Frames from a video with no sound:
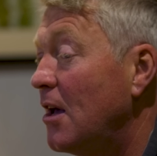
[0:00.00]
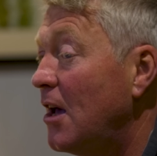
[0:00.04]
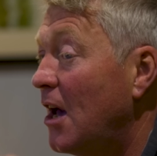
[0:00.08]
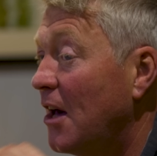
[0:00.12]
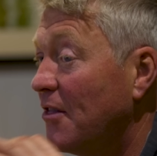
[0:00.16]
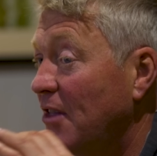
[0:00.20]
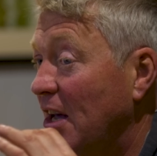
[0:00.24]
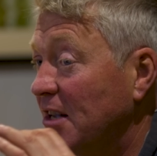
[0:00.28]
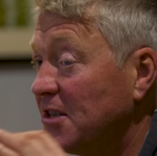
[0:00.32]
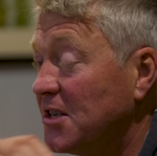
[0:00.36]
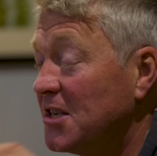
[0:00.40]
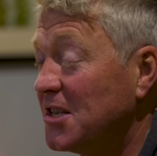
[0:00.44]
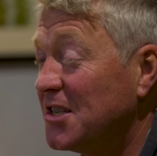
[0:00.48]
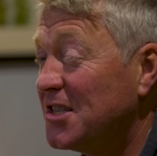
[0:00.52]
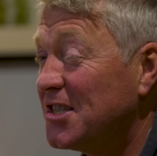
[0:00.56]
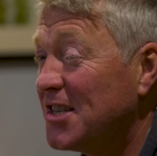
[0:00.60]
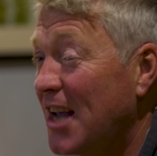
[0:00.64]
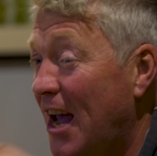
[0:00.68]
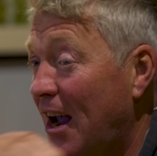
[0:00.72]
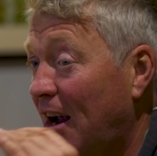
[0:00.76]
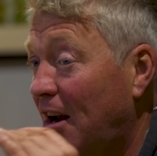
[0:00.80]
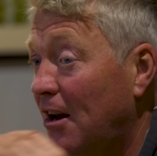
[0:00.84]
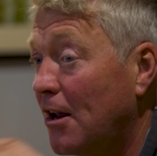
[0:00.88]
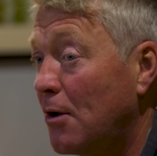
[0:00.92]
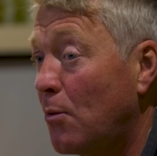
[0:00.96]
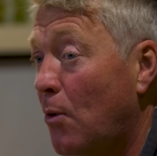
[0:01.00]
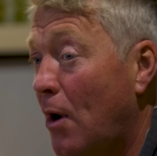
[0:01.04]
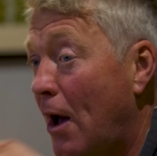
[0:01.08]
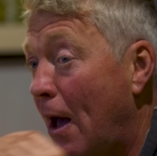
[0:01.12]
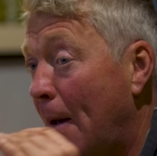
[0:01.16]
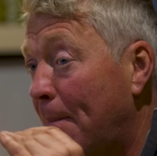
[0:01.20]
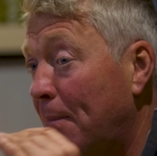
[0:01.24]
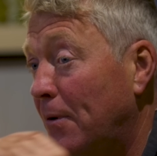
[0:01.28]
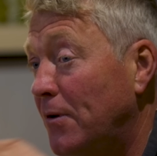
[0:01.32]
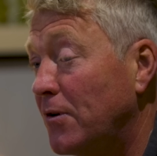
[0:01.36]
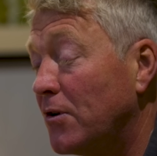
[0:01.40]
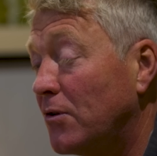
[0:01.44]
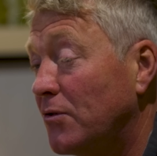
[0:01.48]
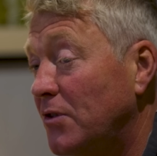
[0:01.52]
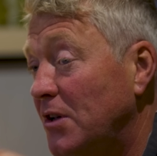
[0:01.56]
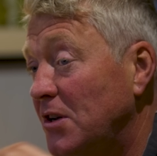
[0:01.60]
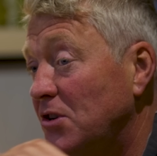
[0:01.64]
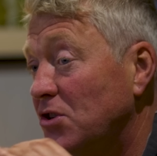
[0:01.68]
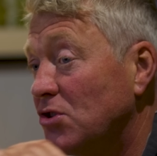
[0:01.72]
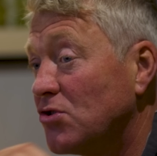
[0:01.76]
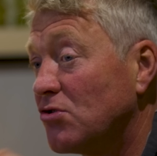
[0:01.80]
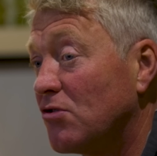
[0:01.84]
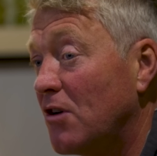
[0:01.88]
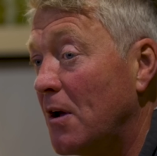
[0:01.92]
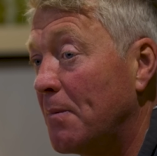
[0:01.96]
And that's exactly what happened on
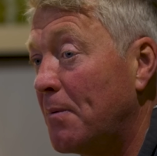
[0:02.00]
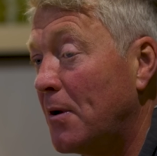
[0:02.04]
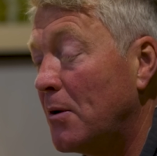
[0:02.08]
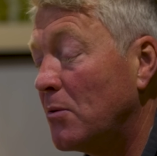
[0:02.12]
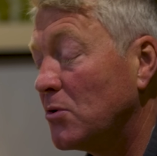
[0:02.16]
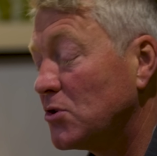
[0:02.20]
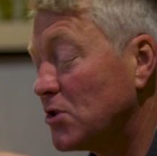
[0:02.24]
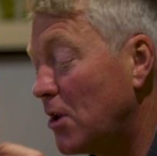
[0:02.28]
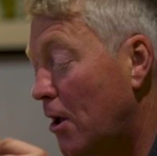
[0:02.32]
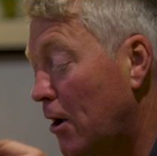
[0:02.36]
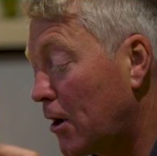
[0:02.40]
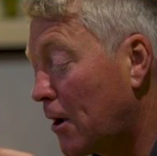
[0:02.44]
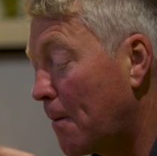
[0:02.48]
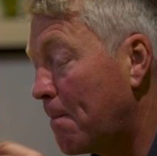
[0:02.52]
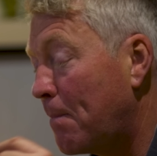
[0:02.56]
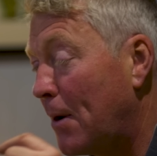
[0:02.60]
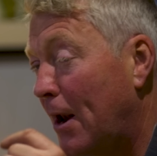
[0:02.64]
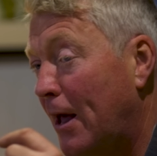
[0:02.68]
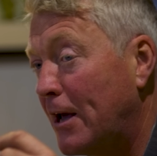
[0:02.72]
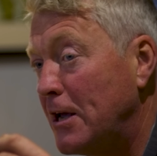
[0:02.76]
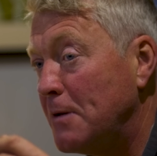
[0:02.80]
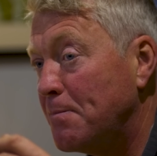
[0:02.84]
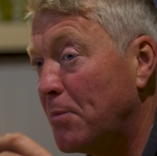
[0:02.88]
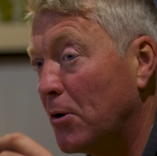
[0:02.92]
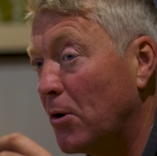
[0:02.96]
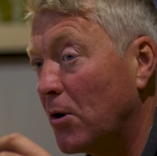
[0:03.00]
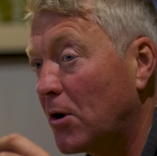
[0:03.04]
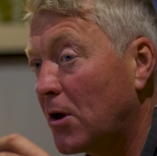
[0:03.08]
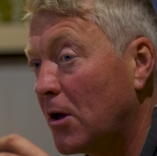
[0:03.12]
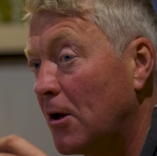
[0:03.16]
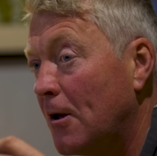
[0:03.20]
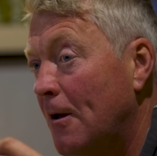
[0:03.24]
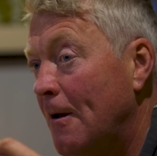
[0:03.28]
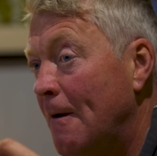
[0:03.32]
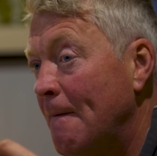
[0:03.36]
this trip. It was like a playbook